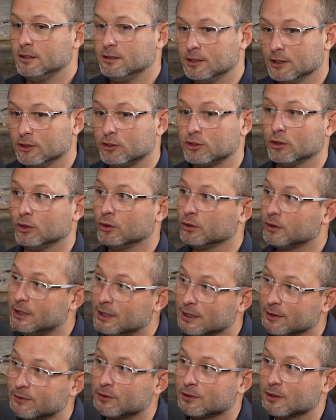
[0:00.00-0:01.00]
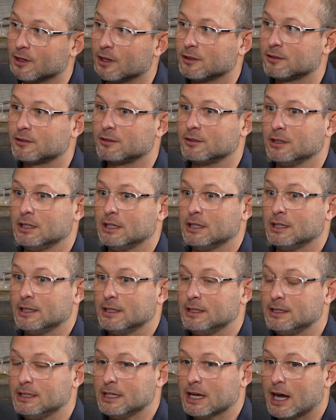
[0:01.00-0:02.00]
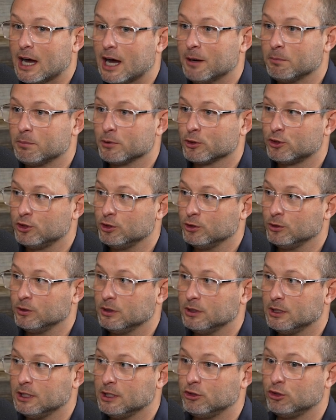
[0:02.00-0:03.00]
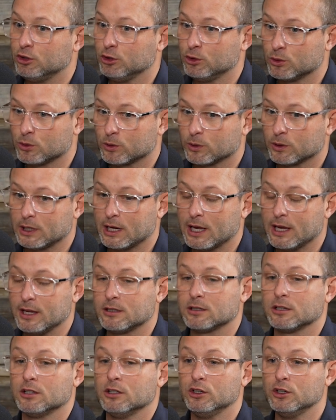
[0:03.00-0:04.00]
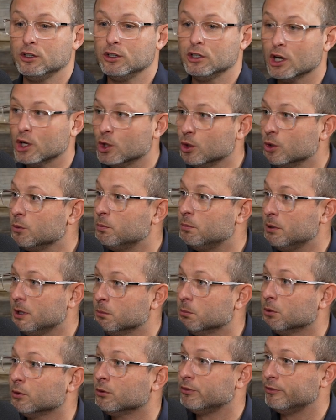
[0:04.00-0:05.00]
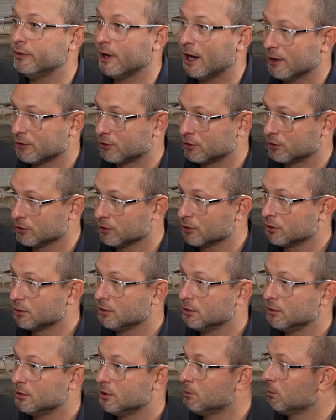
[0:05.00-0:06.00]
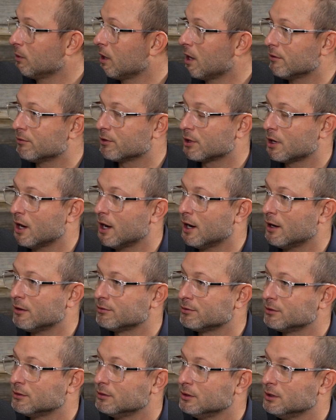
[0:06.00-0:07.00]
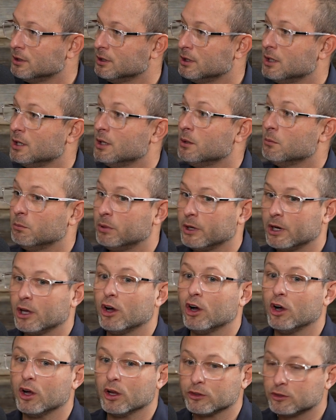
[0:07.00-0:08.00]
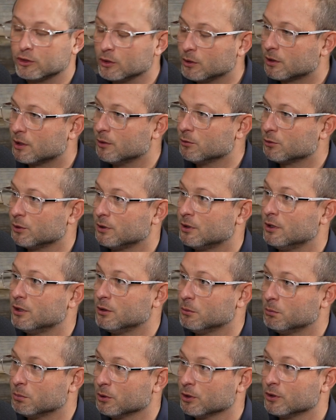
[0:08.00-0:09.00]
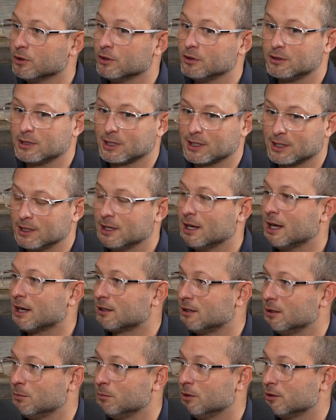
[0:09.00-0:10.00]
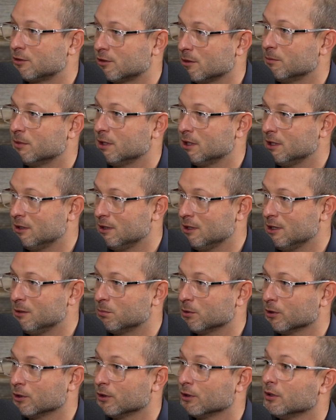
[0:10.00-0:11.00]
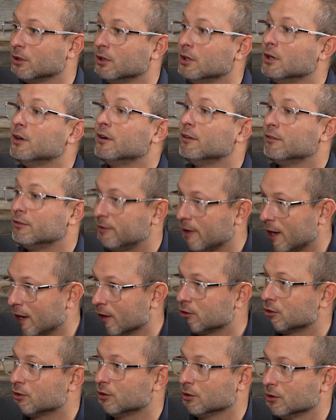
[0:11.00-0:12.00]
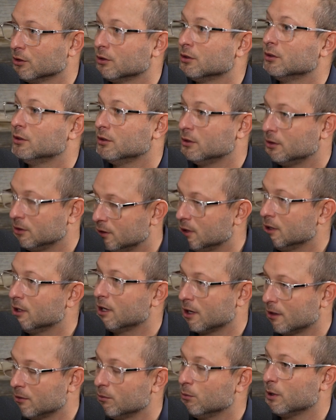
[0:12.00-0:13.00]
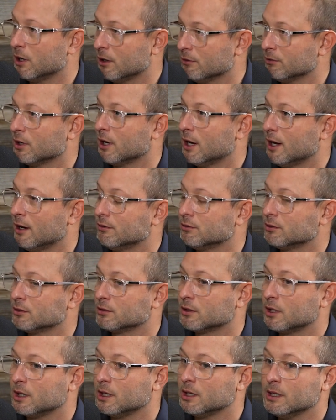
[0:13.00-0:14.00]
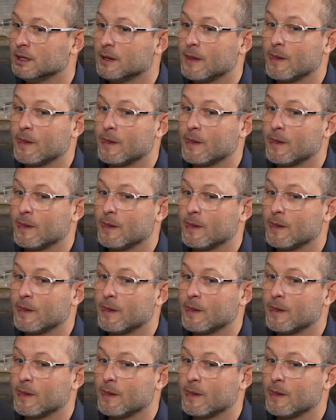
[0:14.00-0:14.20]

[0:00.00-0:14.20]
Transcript: digital gives us the opportunity to create known people faster than we ever have. Mm-hmm. But it also comes with the burden to connect them to something deeper, faster than we ever have. Right.